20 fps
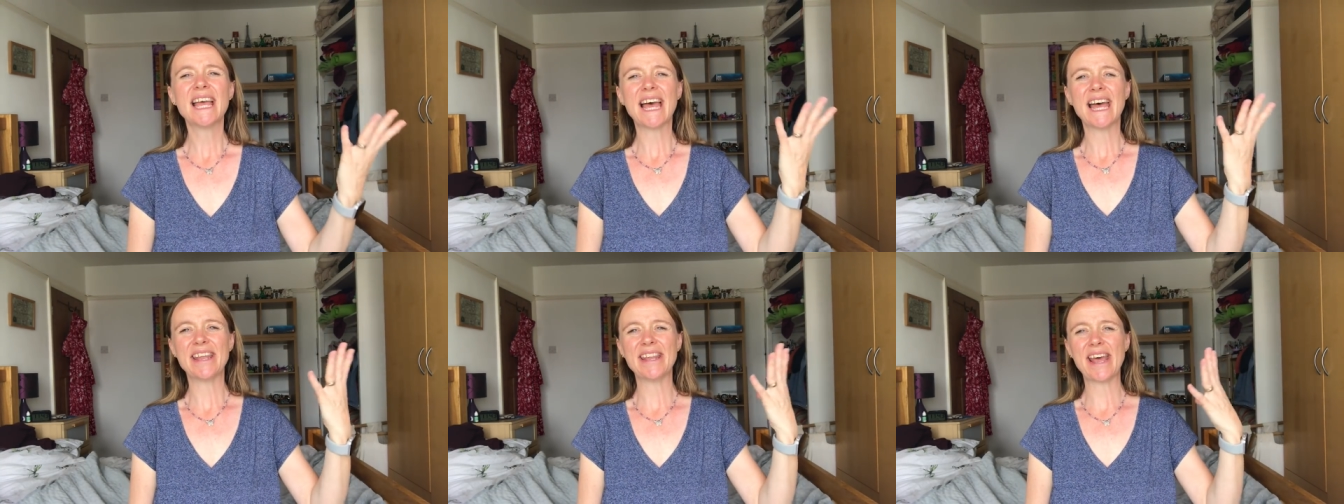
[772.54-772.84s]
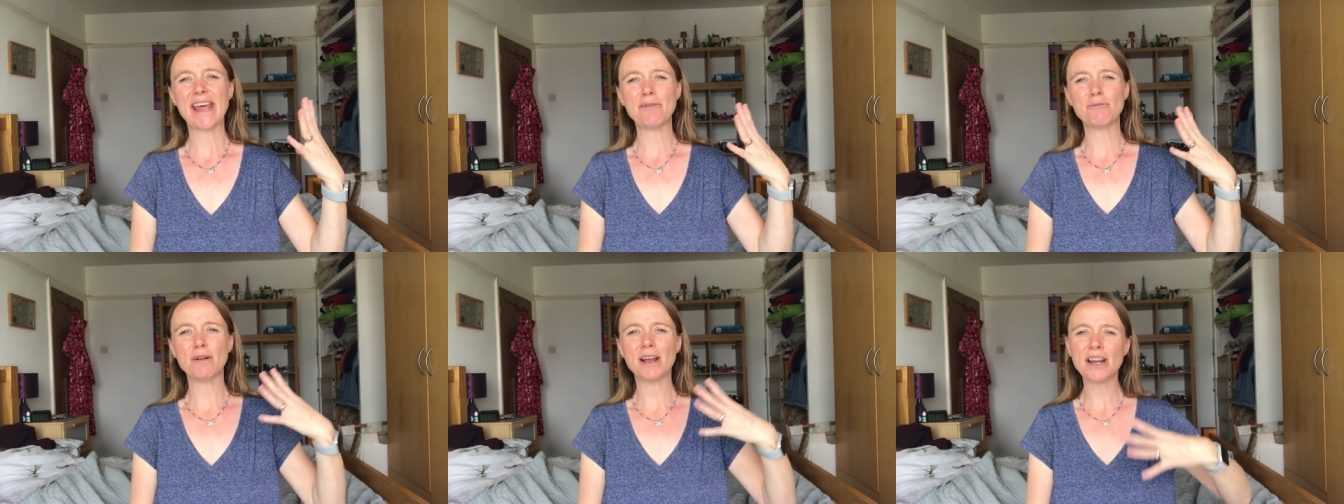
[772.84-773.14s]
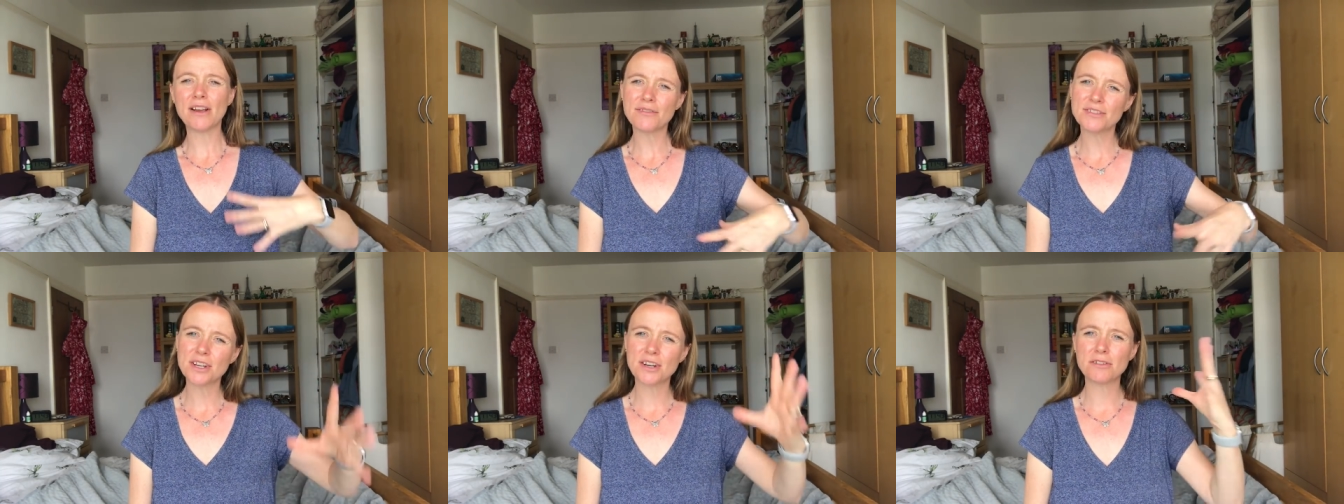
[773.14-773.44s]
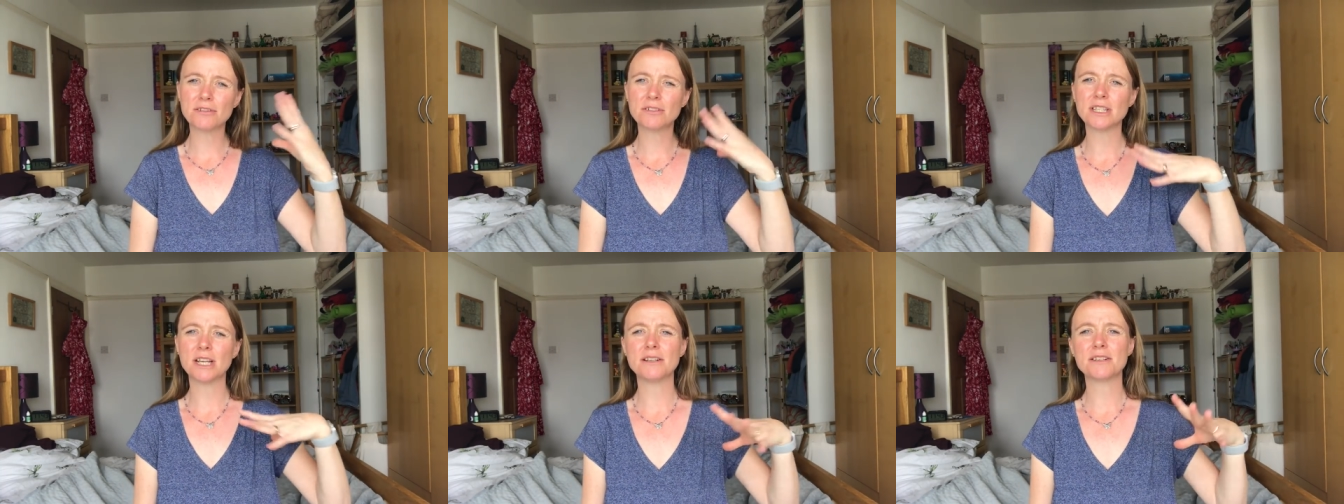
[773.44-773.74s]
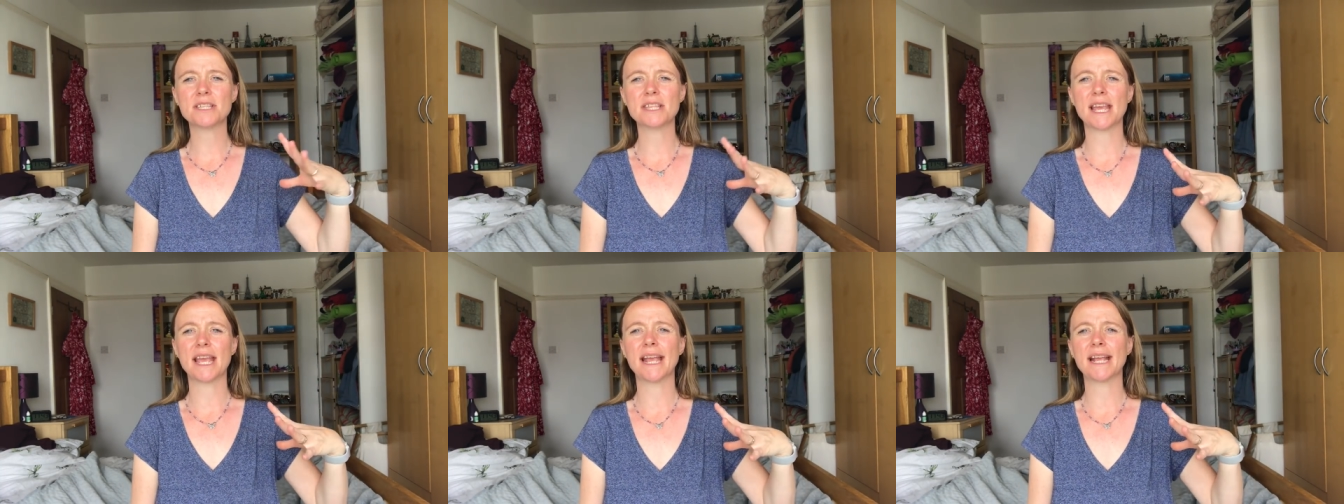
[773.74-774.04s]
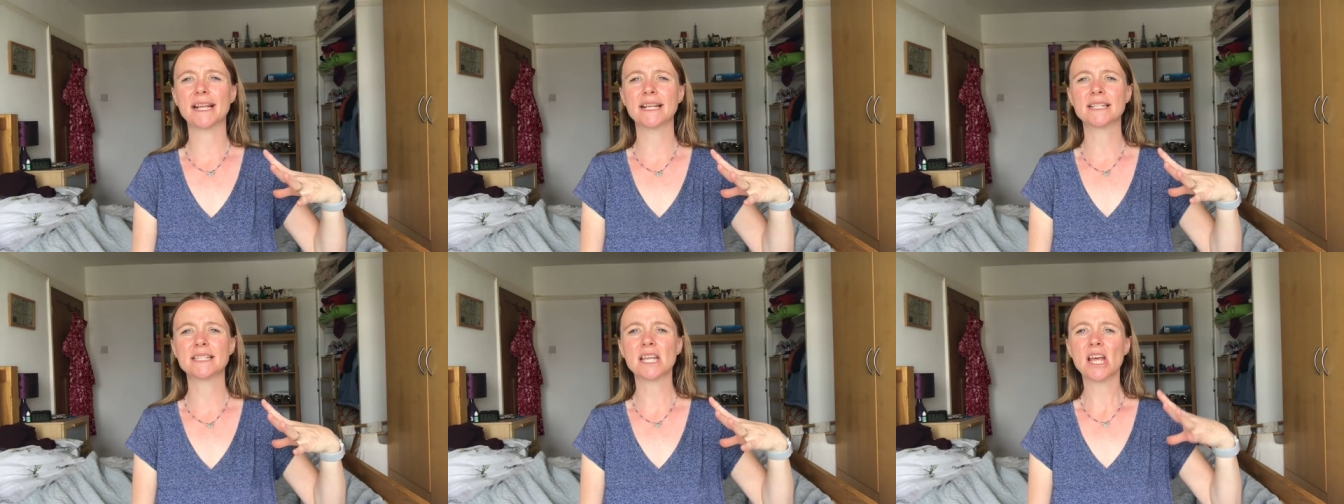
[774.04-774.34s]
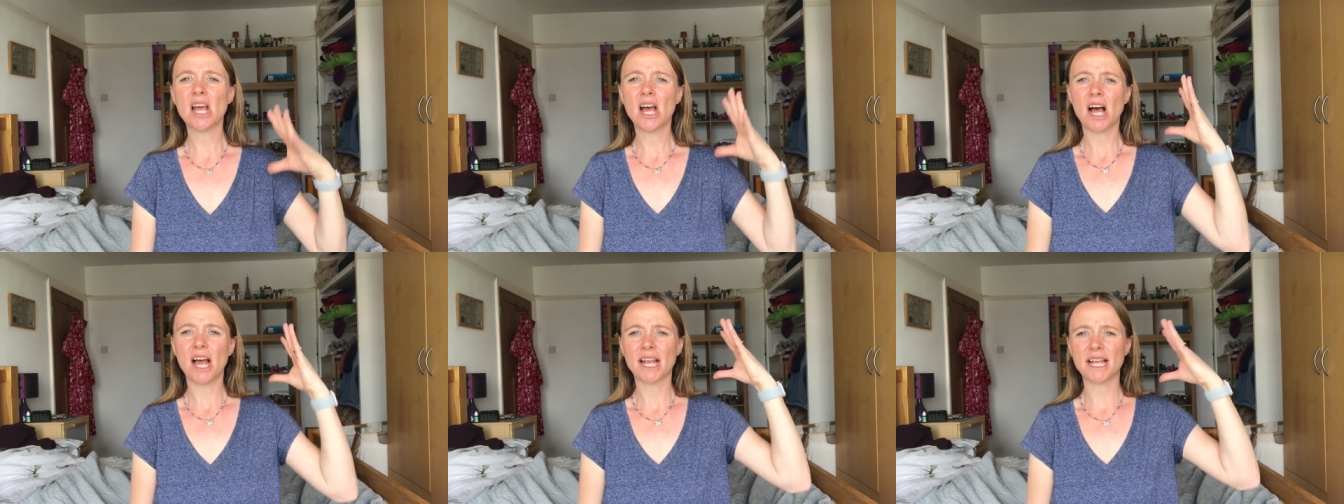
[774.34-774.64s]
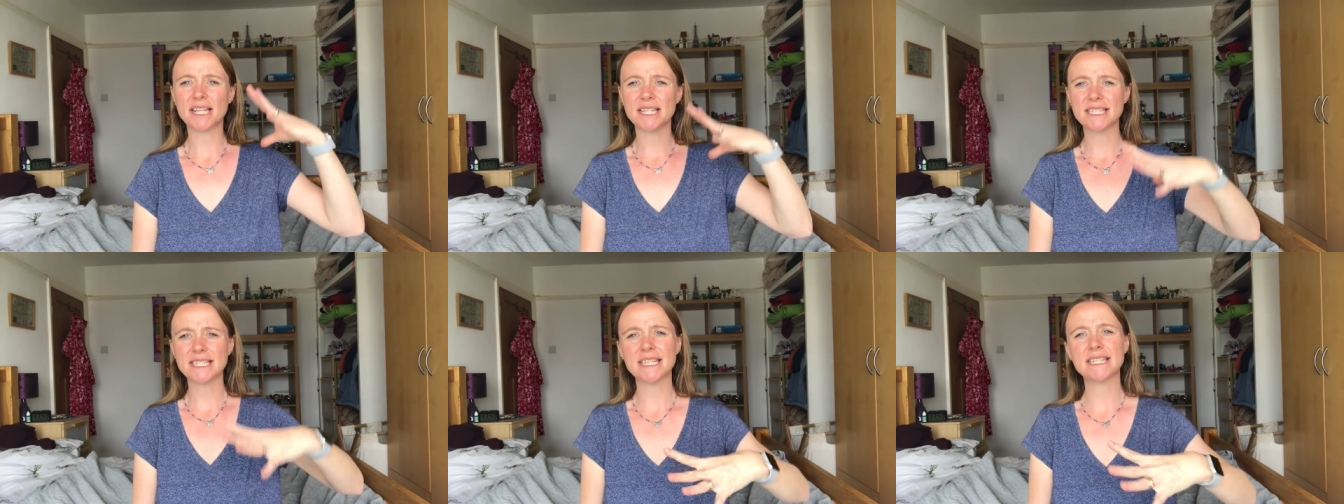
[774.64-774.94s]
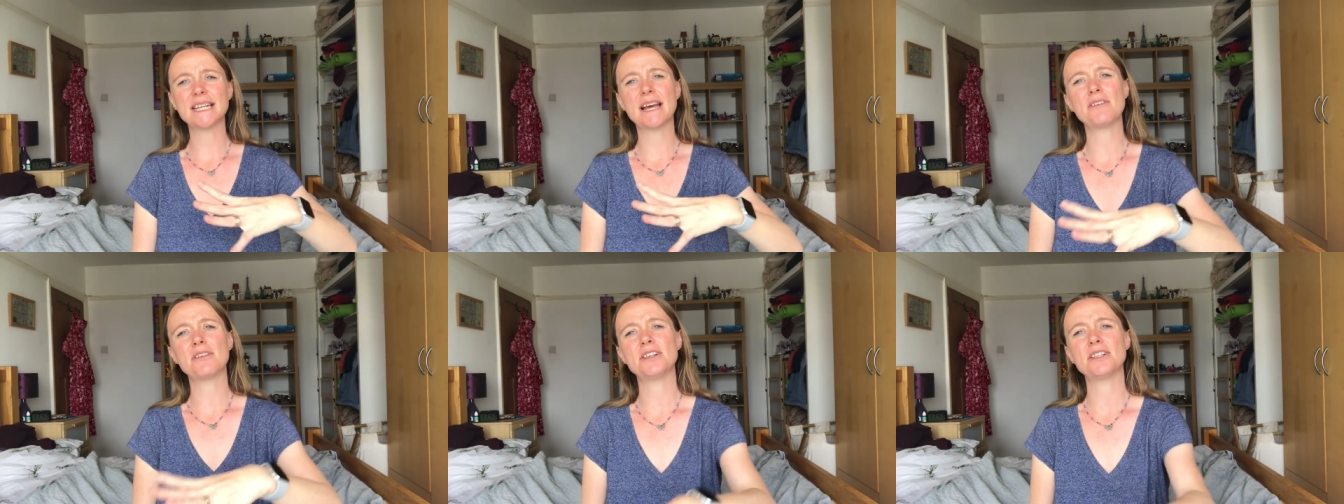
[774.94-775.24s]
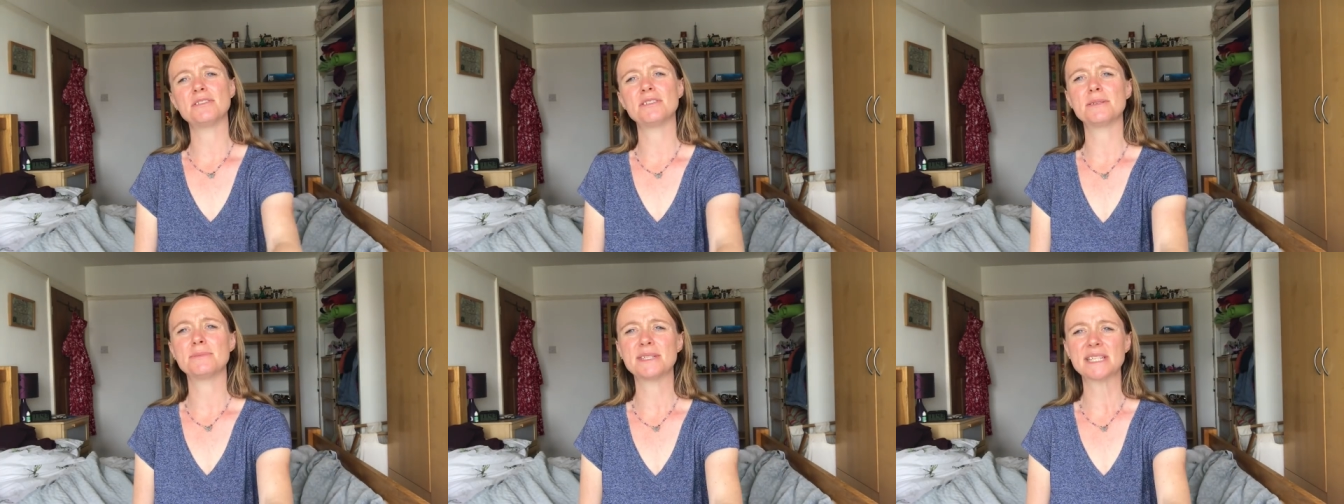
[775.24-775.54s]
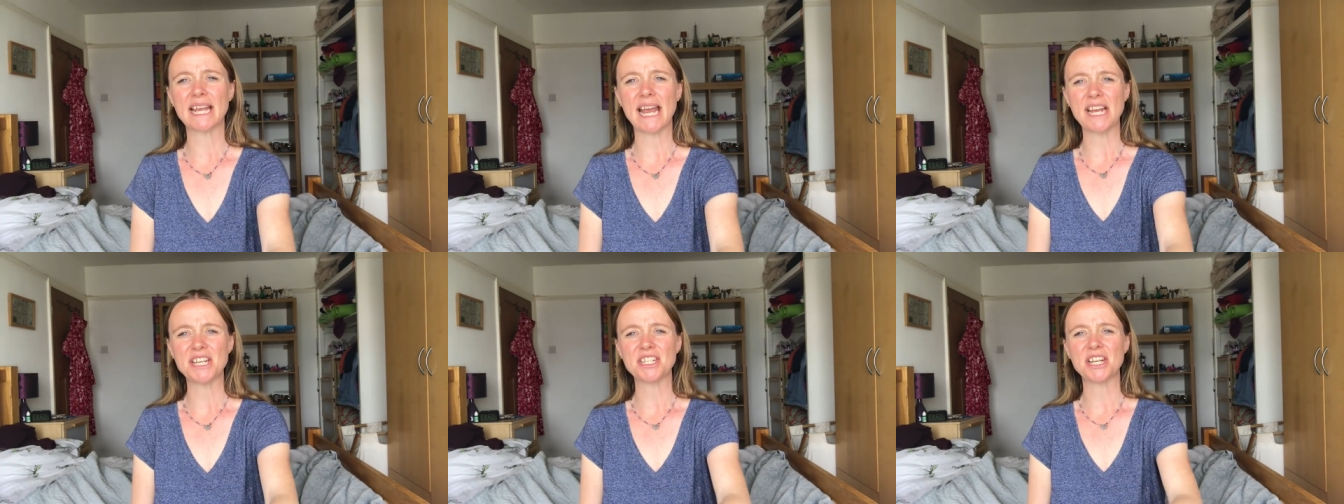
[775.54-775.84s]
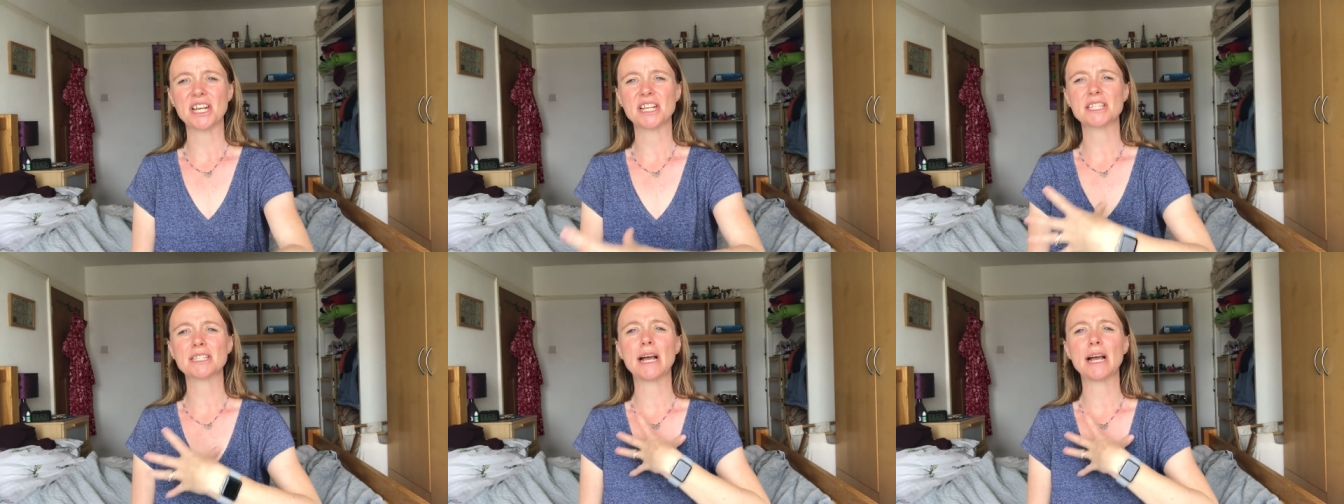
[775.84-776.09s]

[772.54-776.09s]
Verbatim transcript: and then when I've done all those things, I can sit down and do some sketching.